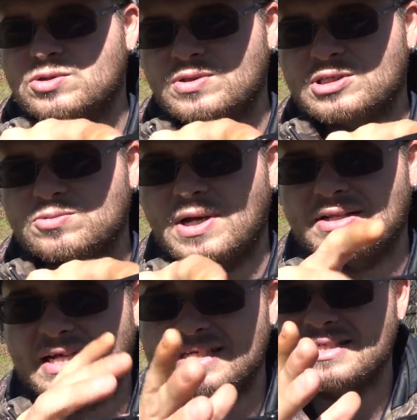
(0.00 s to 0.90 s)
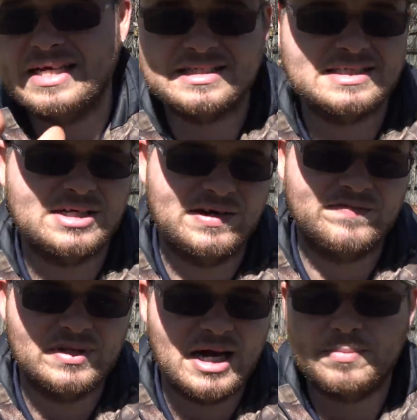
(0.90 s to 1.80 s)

through this rail that is necessary for the